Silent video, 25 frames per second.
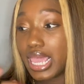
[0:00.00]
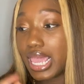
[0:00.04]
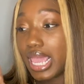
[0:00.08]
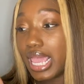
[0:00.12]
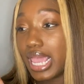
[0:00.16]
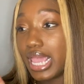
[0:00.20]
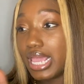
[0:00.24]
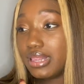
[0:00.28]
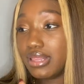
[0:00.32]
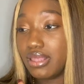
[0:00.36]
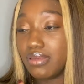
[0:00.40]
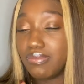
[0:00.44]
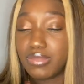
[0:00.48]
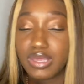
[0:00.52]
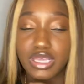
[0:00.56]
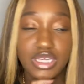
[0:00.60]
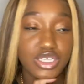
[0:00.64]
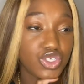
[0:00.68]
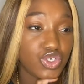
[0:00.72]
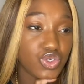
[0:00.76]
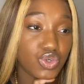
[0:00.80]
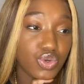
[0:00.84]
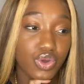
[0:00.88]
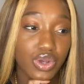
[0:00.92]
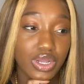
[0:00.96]
and they make
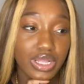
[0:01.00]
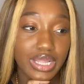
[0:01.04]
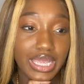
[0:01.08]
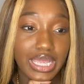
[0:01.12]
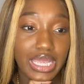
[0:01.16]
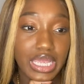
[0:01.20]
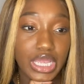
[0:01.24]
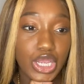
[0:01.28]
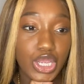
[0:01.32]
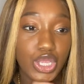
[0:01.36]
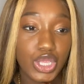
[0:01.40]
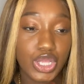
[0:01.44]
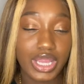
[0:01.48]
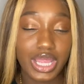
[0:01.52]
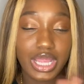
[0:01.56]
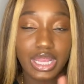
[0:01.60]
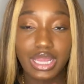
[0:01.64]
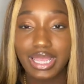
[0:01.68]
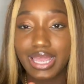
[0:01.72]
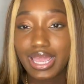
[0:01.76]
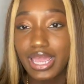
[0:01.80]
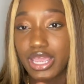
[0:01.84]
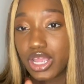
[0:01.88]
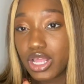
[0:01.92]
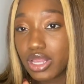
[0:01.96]
sure they
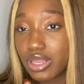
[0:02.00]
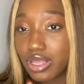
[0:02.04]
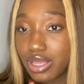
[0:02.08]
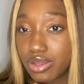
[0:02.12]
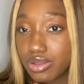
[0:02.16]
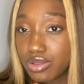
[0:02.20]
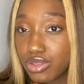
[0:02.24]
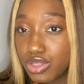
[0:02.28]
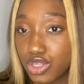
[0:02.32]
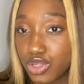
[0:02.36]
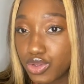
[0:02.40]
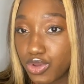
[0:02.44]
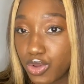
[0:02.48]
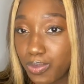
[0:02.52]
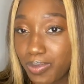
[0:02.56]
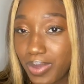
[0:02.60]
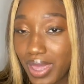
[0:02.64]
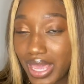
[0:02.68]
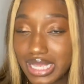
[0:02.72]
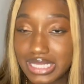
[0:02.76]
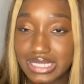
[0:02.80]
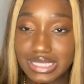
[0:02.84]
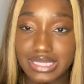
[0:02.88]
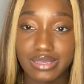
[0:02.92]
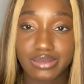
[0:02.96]
look at your
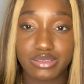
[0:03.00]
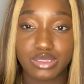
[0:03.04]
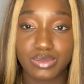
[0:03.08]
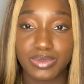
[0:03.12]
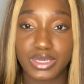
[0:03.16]
pay stubs,